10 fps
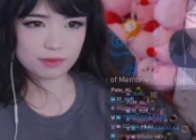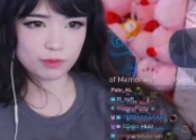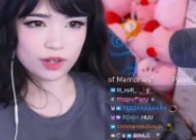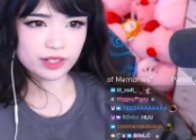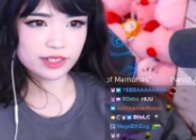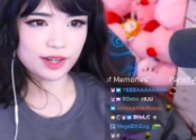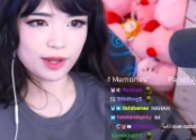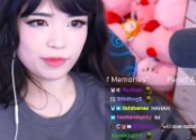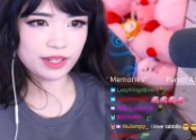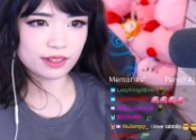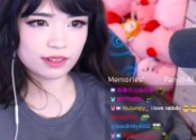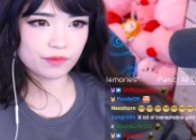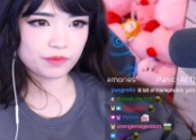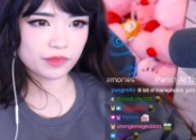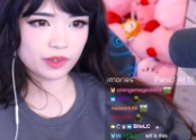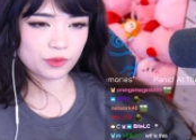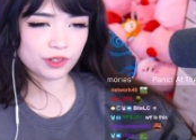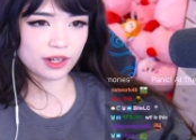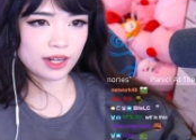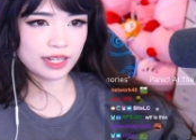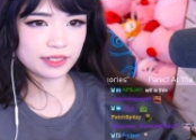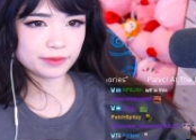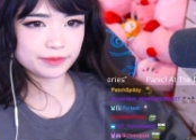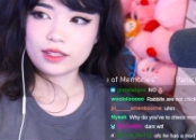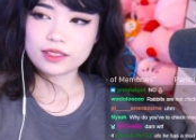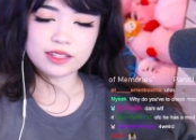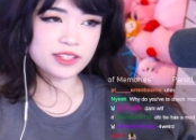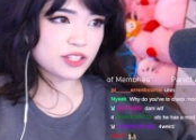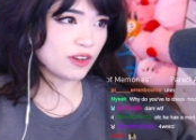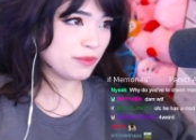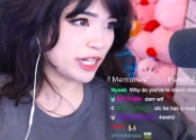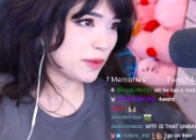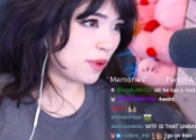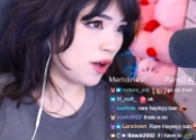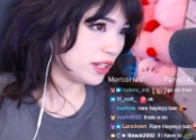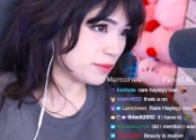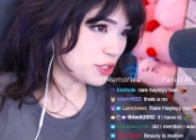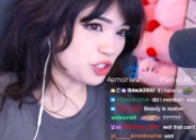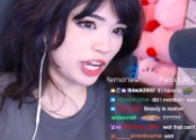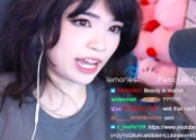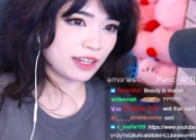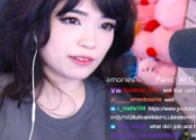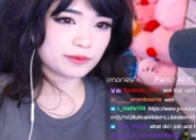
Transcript: Mod comment. Oh god. This is from Nick Polom's chat.